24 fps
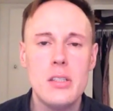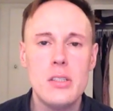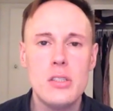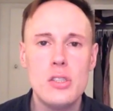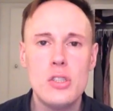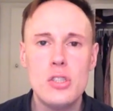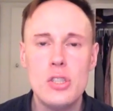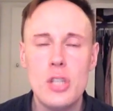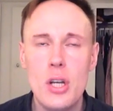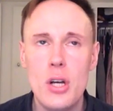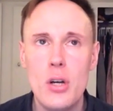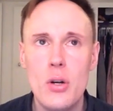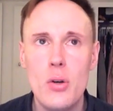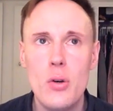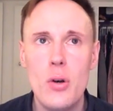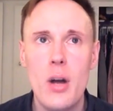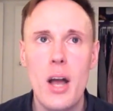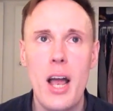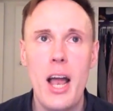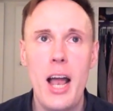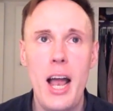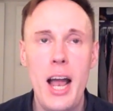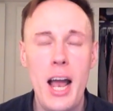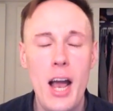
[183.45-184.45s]

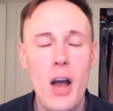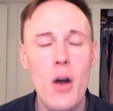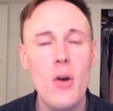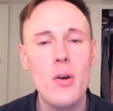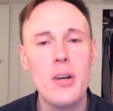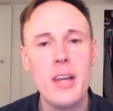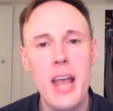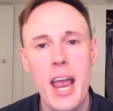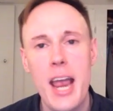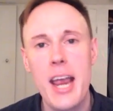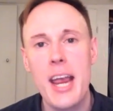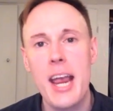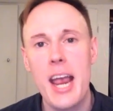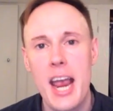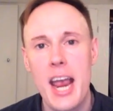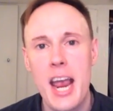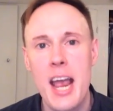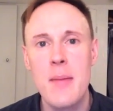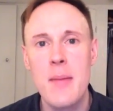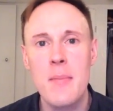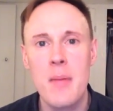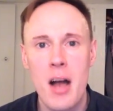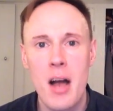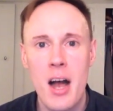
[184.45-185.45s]
So how gay
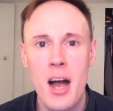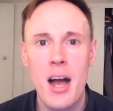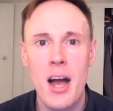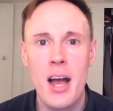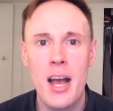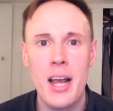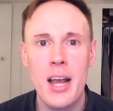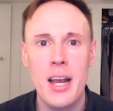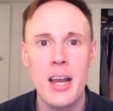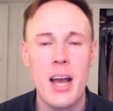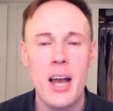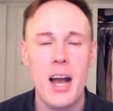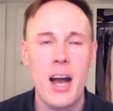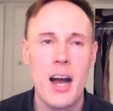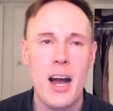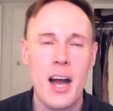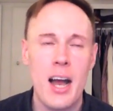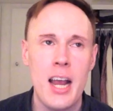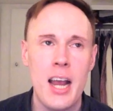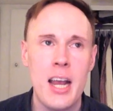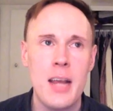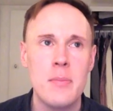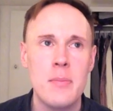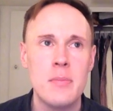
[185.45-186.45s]
am I?
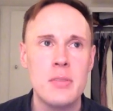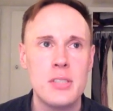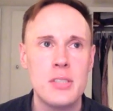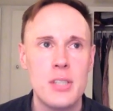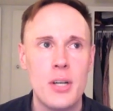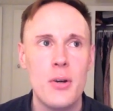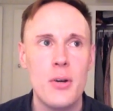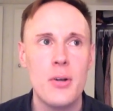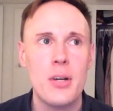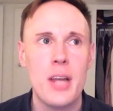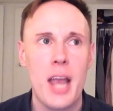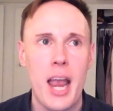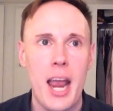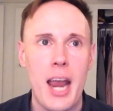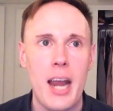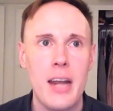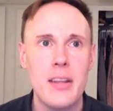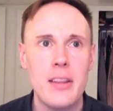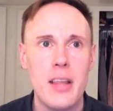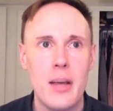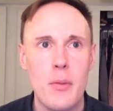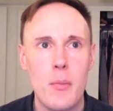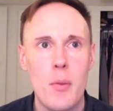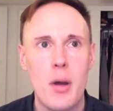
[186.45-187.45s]
I am so gay
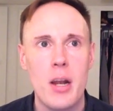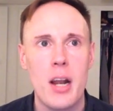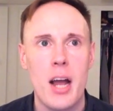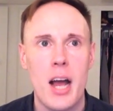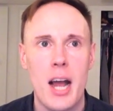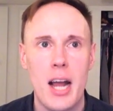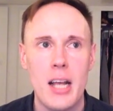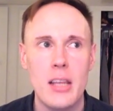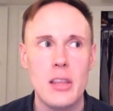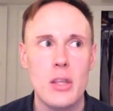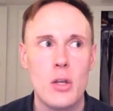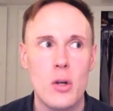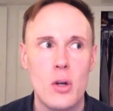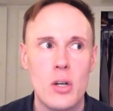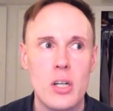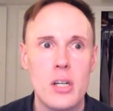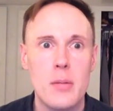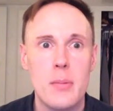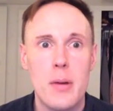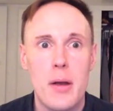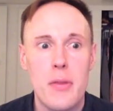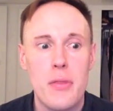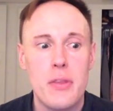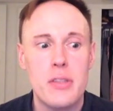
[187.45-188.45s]
that when I learned
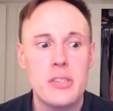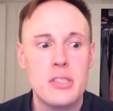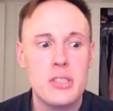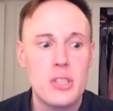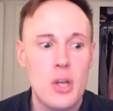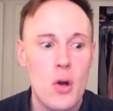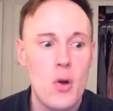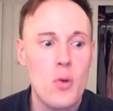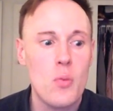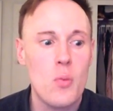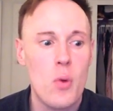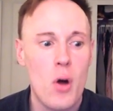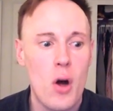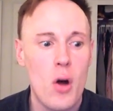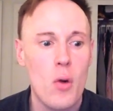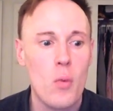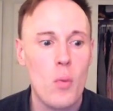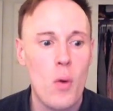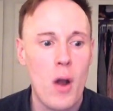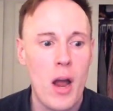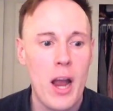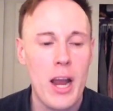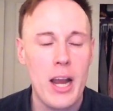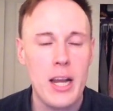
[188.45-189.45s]
about the Stonewall
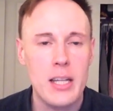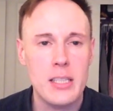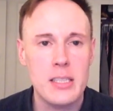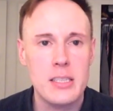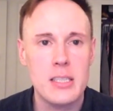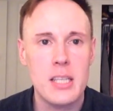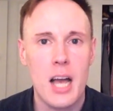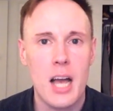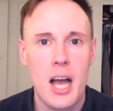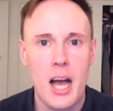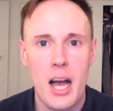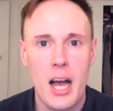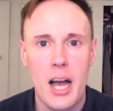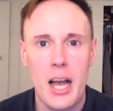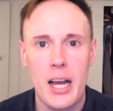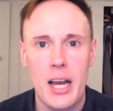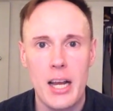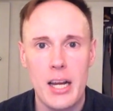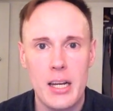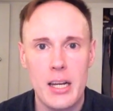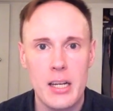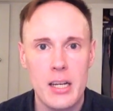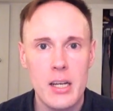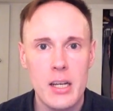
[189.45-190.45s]
riots,
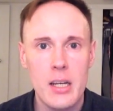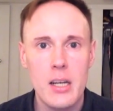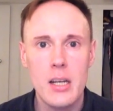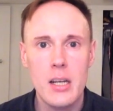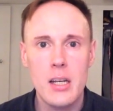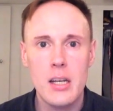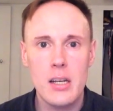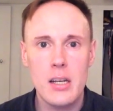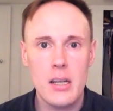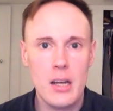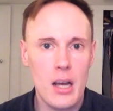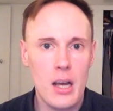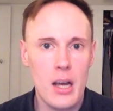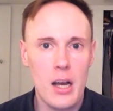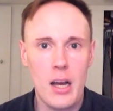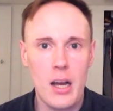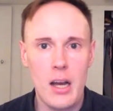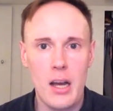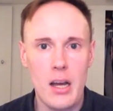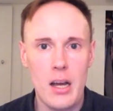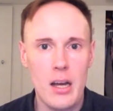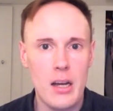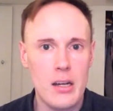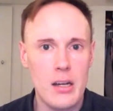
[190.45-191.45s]
I
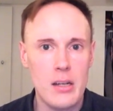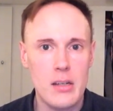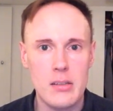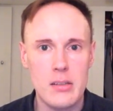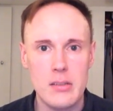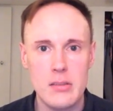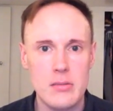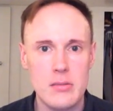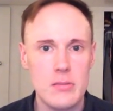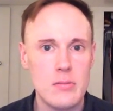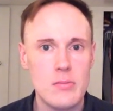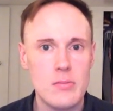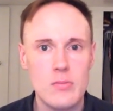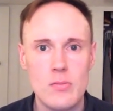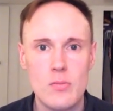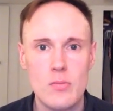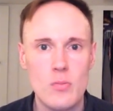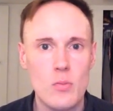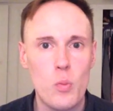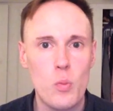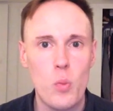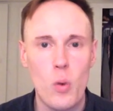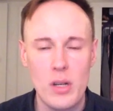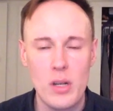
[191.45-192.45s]

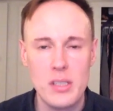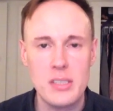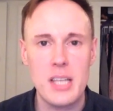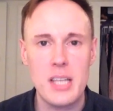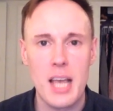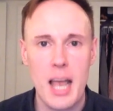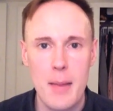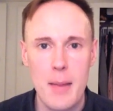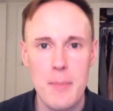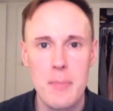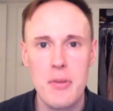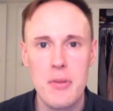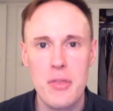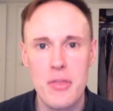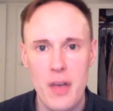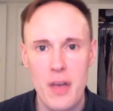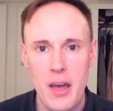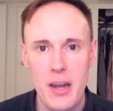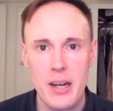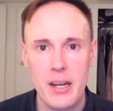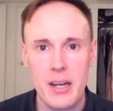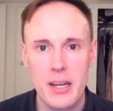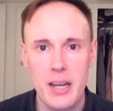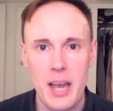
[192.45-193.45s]
was
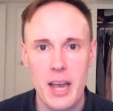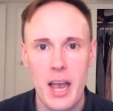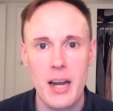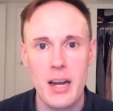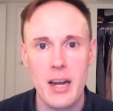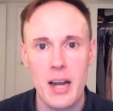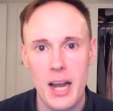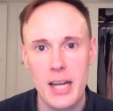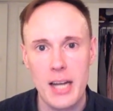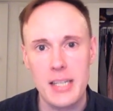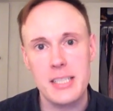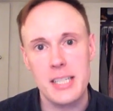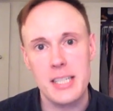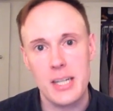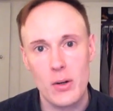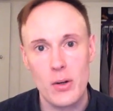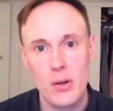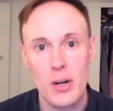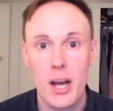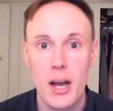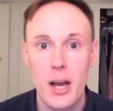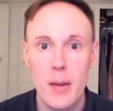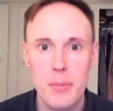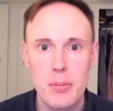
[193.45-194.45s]
empathetic and I
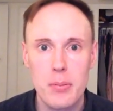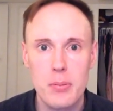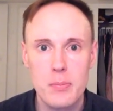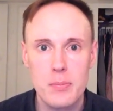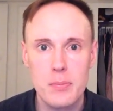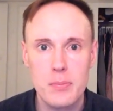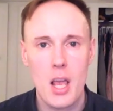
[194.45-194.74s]
teared up.